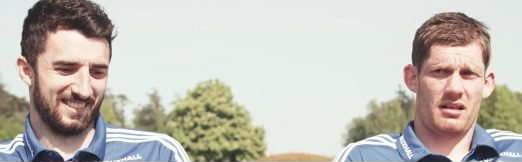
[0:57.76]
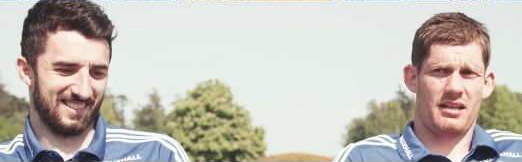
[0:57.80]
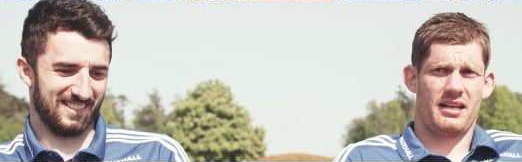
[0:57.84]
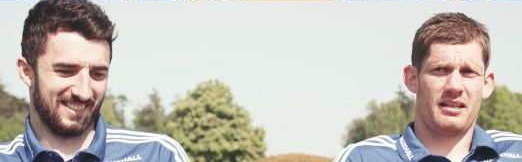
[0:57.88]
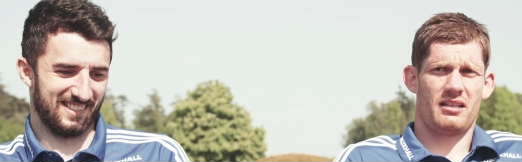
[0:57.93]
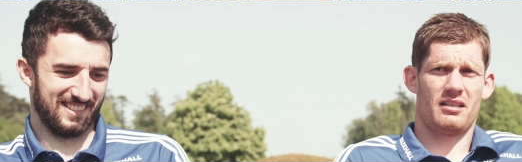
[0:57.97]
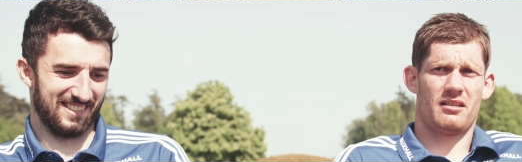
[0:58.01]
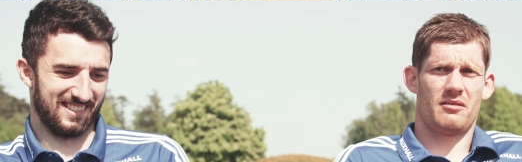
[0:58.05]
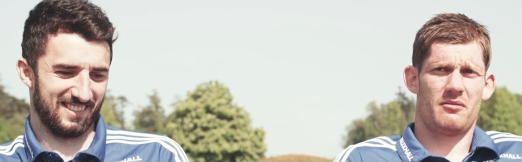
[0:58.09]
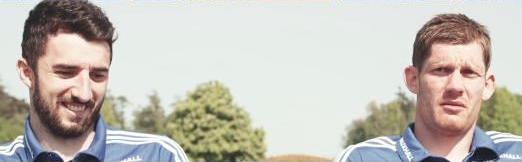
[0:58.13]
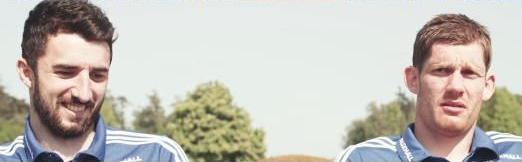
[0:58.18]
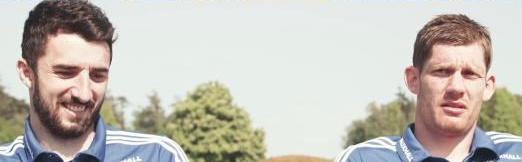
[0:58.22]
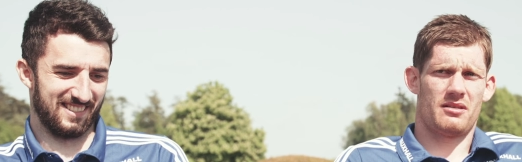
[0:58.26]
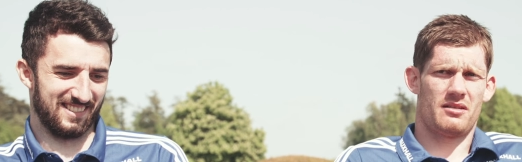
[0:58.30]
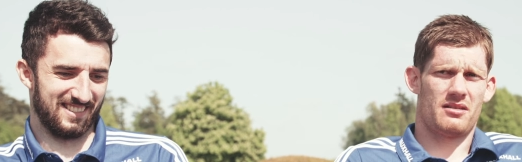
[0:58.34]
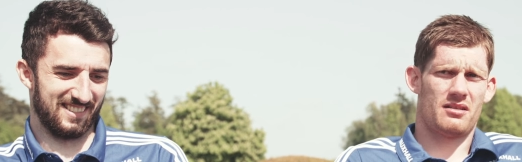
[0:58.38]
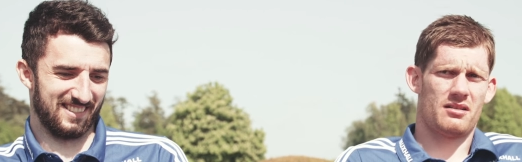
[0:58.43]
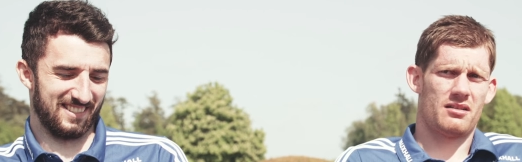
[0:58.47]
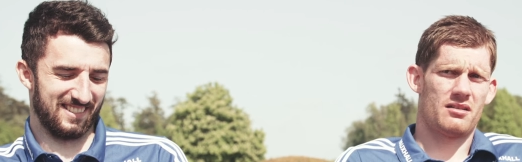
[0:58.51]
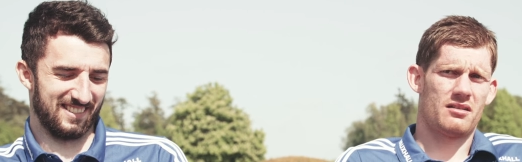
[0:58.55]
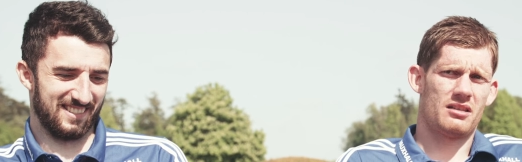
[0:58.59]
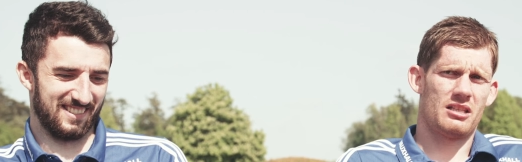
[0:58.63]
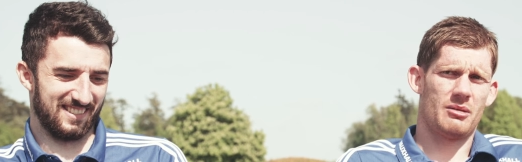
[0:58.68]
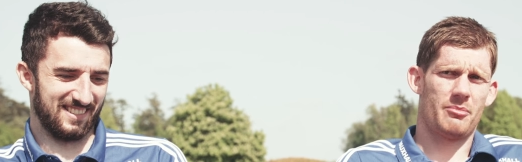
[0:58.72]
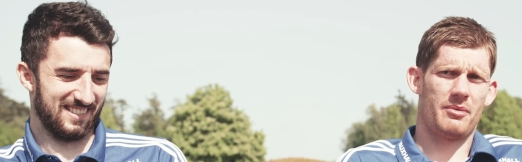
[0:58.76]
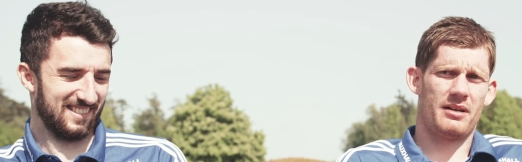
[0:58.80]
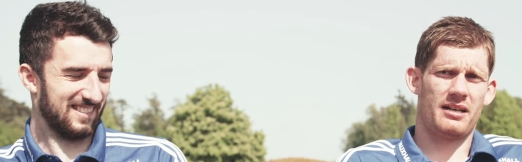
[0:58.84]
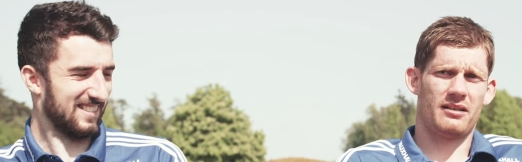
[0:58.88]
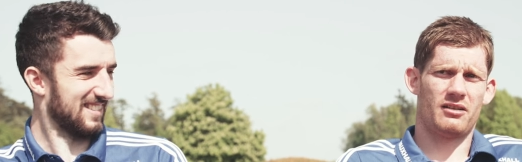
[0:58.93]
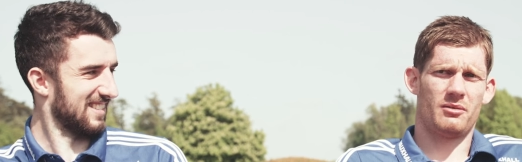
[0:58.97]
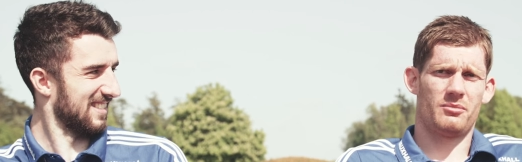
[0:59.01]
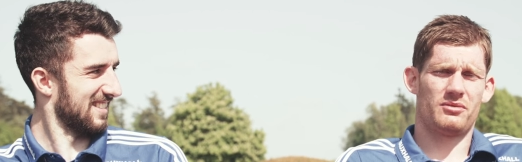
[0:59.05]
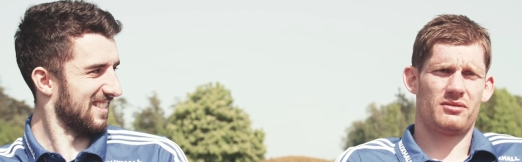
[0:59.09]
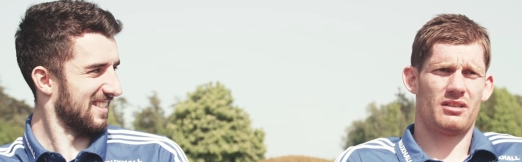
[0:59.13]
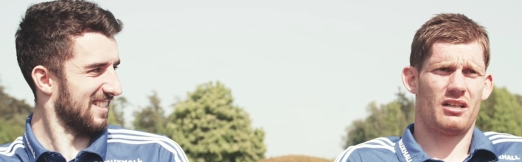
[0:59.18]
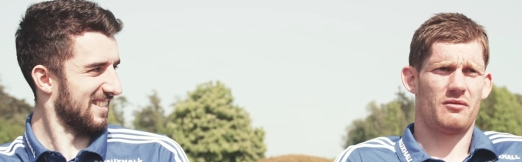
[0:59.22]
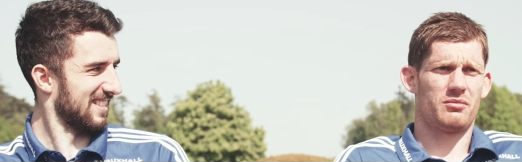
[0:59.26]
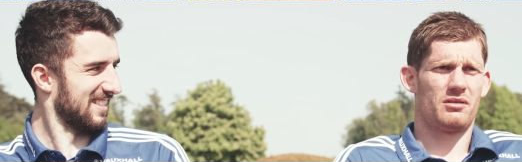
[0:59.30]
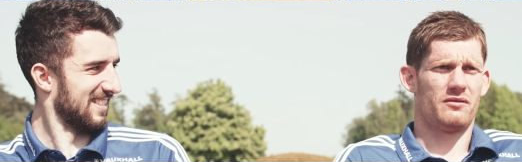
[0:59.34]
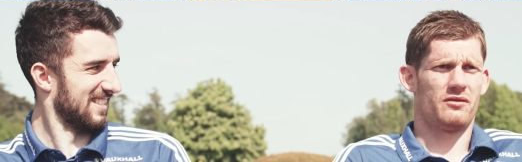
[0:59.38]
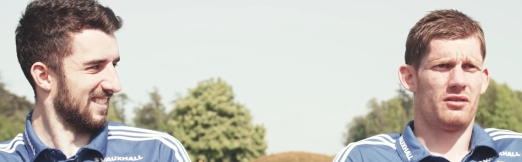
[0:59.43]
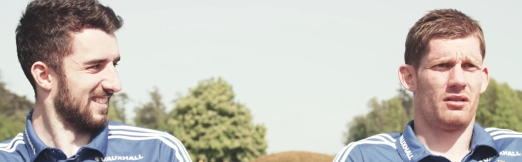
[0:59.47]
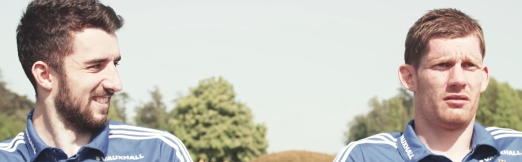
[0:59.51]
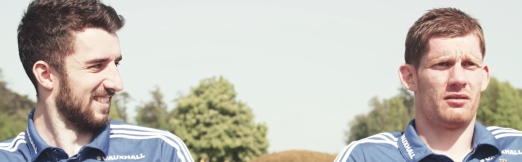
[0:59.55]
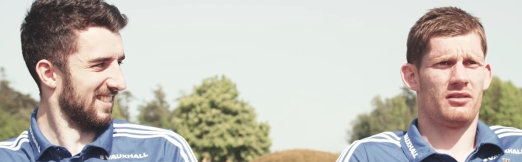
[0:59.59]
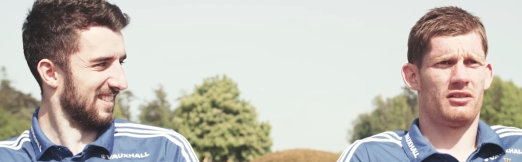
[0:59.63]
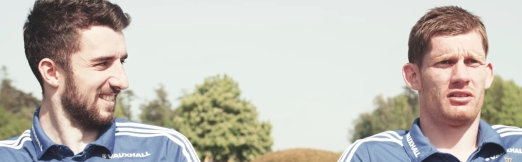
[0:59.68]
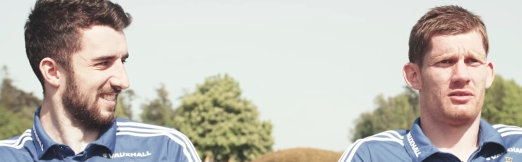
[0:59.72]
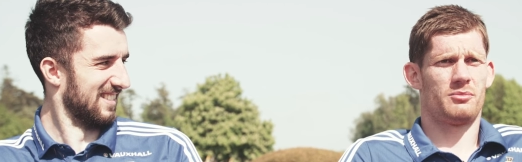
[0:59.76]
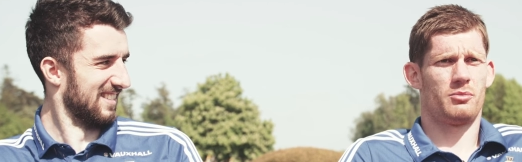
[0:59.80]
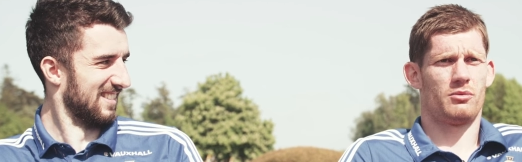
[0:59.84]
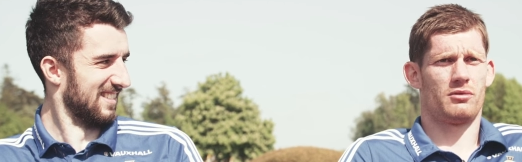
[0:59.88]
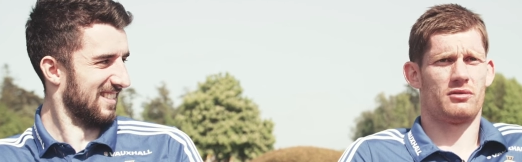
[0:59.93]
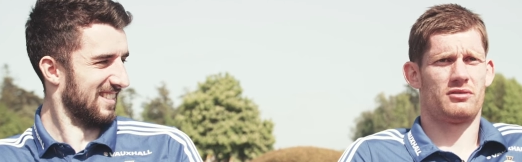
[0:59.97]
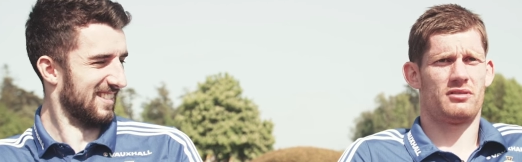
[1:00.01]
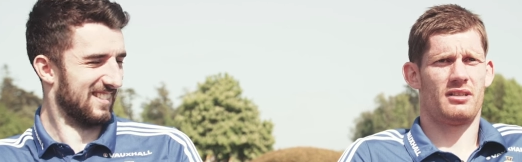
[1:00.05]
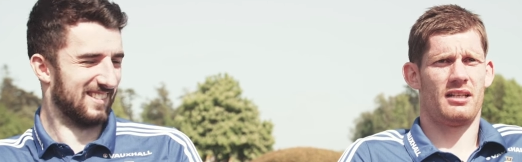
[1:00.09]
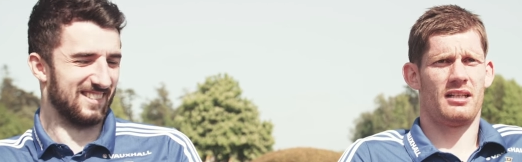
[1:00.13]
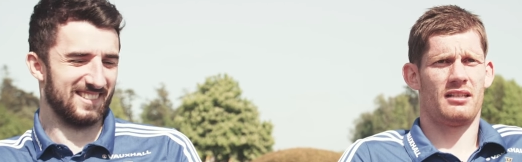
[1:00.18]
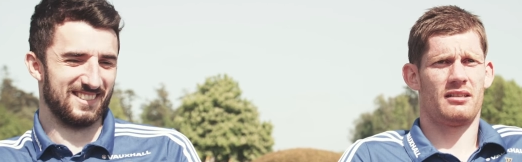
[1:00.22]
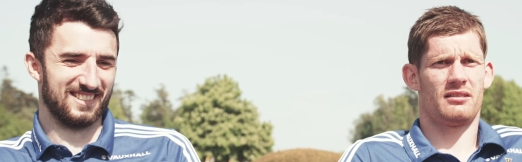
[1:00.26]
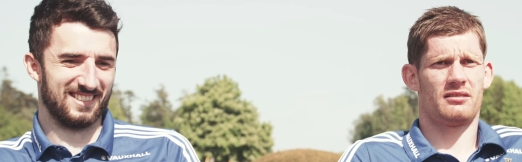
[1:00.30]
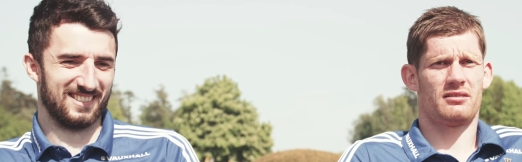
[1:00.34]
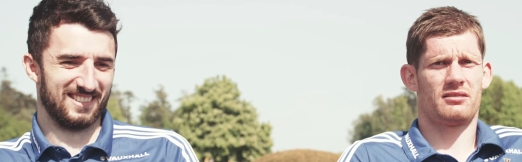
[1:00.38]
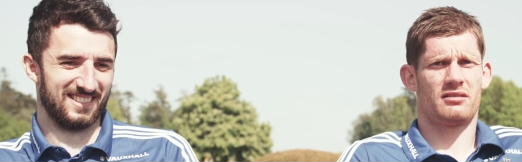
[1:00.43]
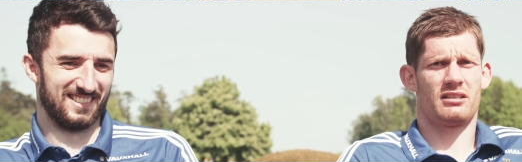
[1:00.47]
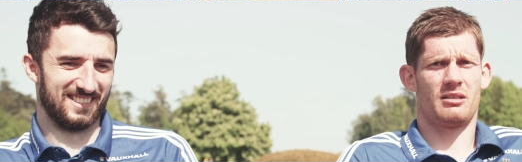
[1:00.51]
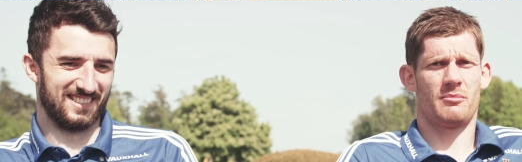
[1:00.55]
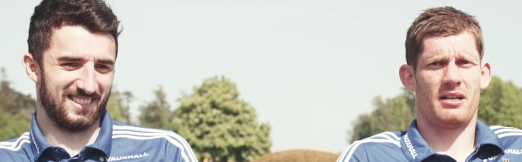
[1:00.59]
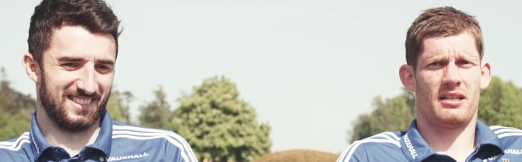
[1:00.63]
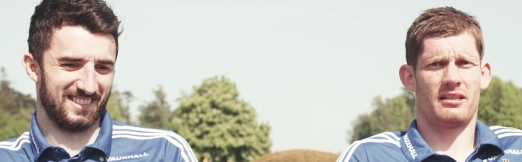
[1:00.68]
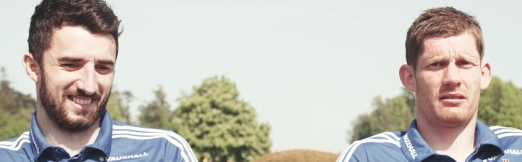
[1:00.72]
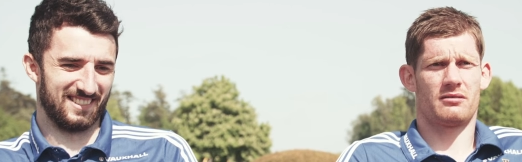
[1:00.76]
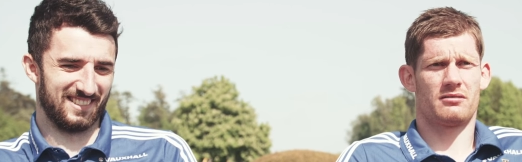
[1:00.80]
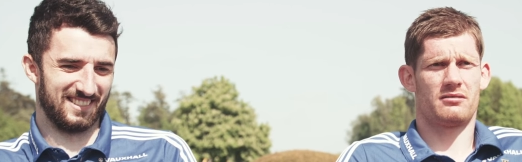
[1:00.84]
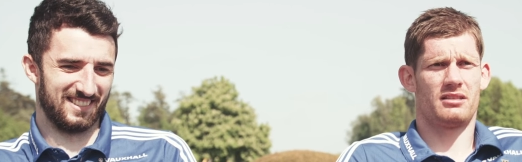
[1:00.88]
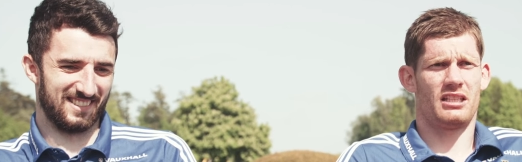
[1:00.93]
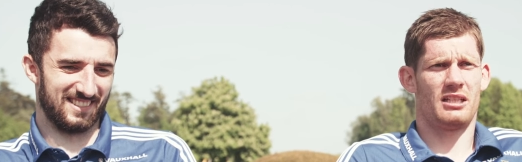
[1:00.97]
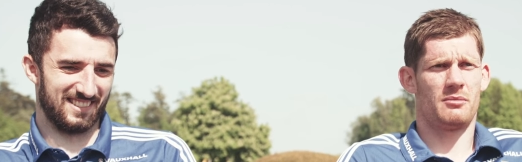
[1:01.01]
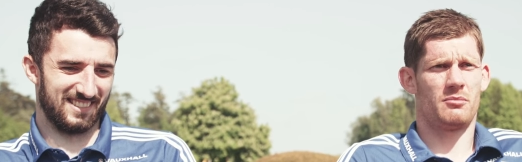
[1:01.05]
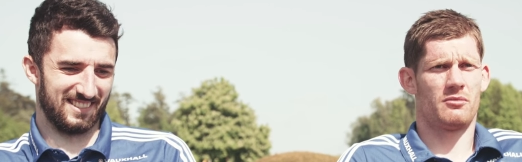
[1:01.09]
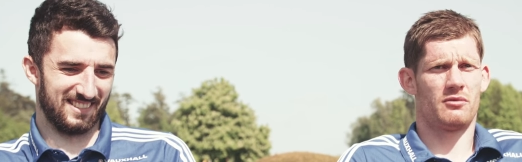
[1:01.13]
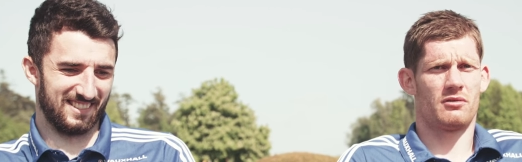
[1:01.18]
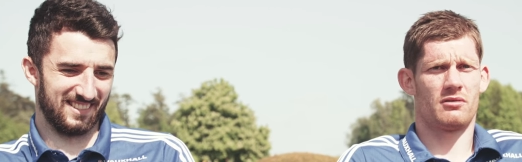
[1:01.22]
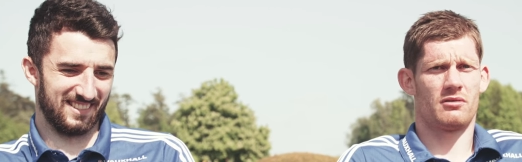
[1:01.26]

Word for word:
Speaker 1: I think the backroom staff we've got, the sports scientists and the medical team,